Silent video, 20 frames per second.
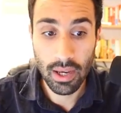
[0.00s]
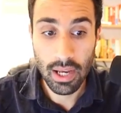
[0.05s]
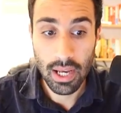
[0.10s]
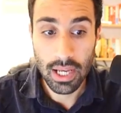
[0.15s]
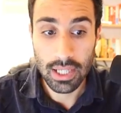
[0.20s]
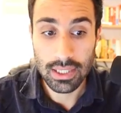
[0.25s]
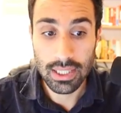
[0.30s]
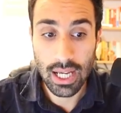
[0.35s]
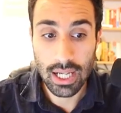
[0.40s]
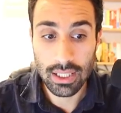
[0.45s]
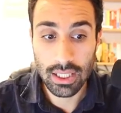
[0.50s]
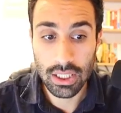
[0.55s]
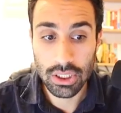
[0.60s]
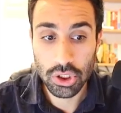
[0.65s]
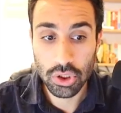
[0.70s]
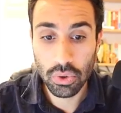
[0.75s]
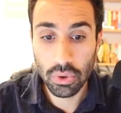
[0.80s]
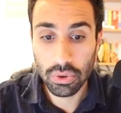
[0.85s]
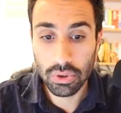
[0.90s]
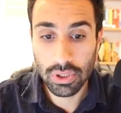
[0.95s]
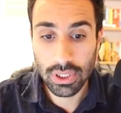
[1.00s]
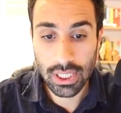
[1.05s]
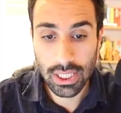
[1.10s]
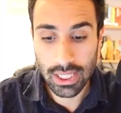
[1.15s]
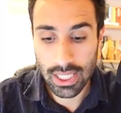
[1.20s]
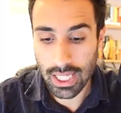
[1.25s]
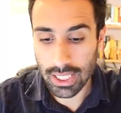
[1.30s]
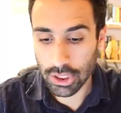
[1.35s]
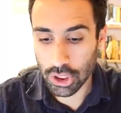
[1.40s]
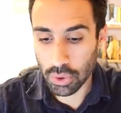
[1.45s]
Now let's go to the
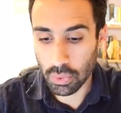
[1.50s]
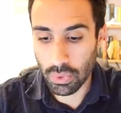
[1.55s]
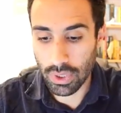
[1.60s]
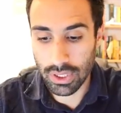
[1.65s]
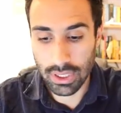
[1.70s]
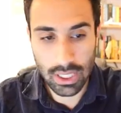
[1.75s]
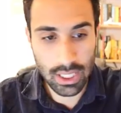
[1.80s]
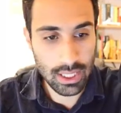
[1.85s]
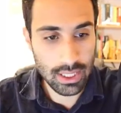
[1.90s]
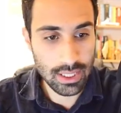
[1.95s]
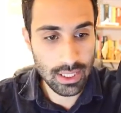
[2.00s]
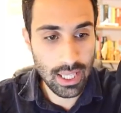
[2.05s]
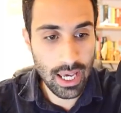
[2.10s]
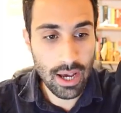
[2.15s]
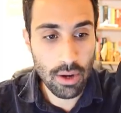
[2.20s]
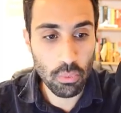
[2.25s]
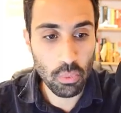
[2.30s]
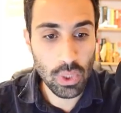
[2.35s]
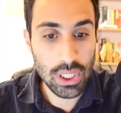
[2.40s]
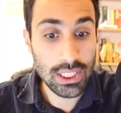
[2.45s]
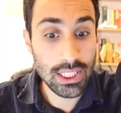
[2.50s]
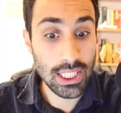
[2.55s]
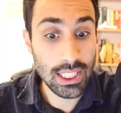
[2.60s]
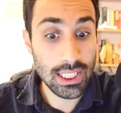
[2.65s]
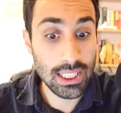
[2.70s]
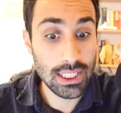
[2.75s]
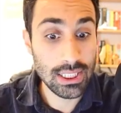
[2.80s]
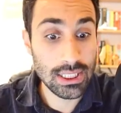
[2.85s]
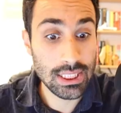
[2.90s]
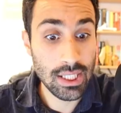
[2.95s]
next one. That one
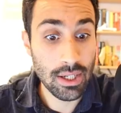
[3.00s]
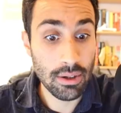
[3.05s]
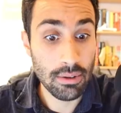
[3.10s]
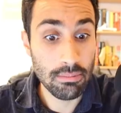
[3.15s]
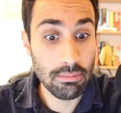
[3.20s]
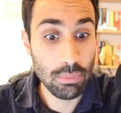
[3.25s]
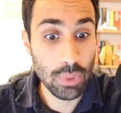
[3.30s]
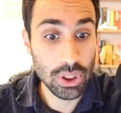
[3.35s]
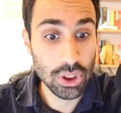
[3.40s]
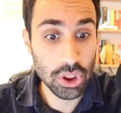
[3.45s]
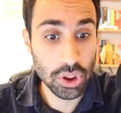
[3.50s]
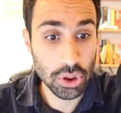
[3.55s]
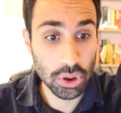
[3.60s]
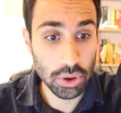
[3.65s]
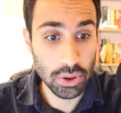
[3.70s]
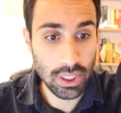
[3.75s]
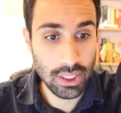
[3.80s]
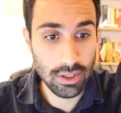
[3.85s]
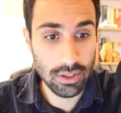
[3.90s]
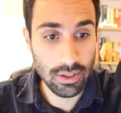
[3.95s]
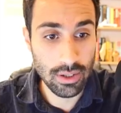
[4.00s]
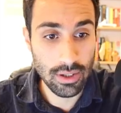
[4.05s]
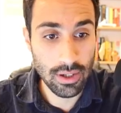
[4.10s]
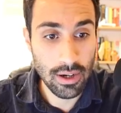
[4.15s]
is much trickier.